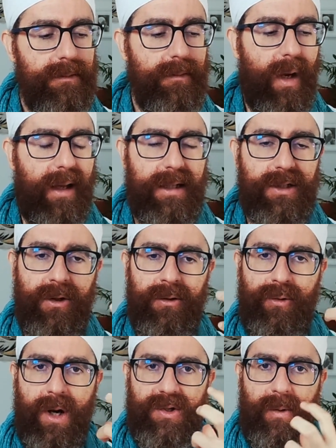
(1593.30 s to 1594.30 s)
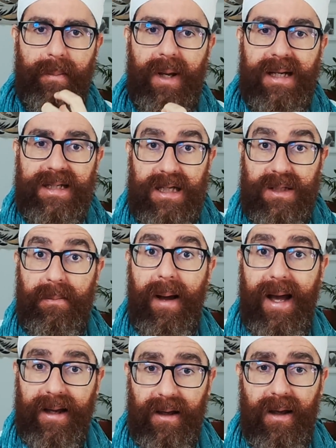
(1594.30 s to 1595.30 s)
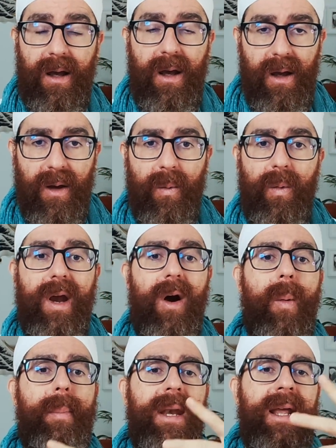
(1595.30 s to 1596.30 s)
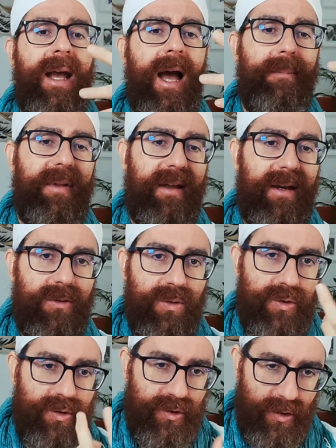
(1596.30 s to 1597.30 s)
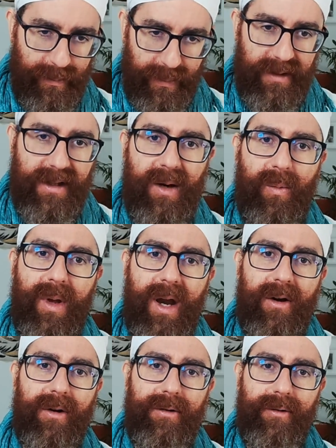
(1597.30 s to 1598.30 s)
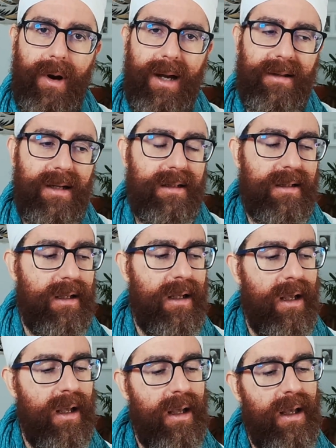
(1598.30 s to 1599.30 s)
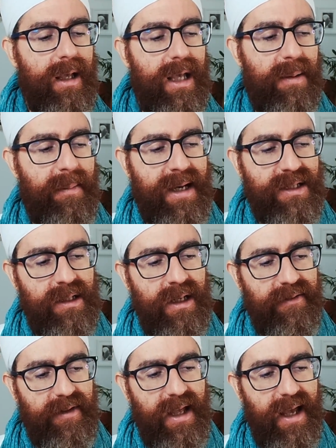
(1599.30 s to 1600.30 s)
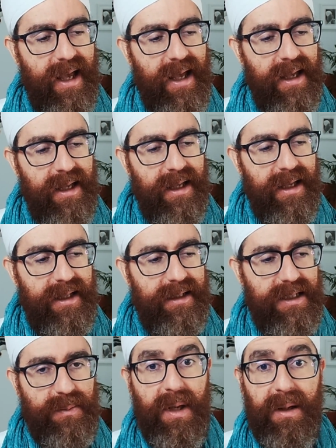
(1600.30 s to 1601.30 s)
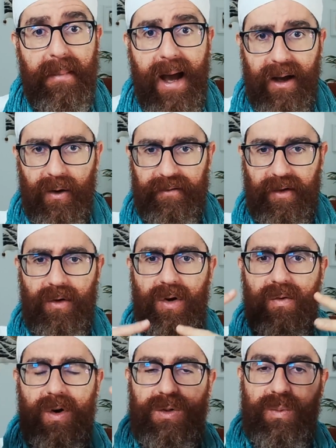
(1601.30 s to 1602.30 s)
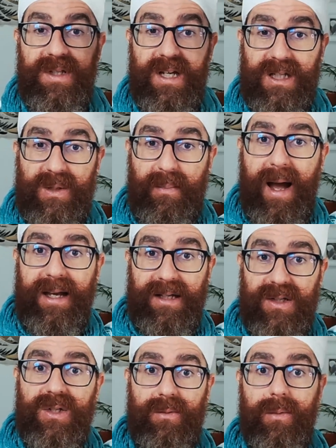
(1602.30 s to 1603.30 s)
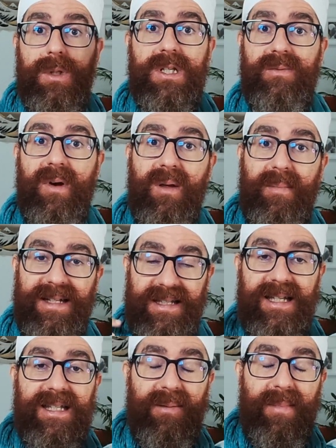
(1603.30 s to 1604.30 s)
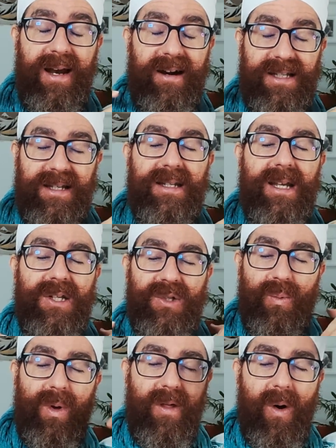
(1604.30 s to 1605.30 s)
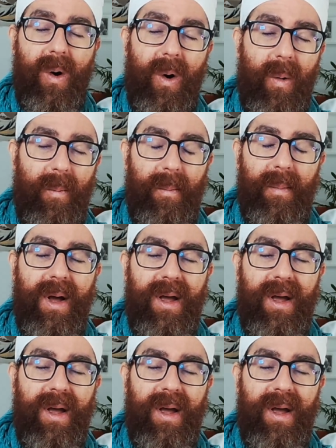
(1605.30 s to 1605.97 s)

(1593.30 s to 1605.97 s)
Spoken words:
And this contraction brings us back. We are opening up, then zoop, then we are contracted. Imagine if this big bang of the universe, which expands, which is very much the similar sensation with the Om,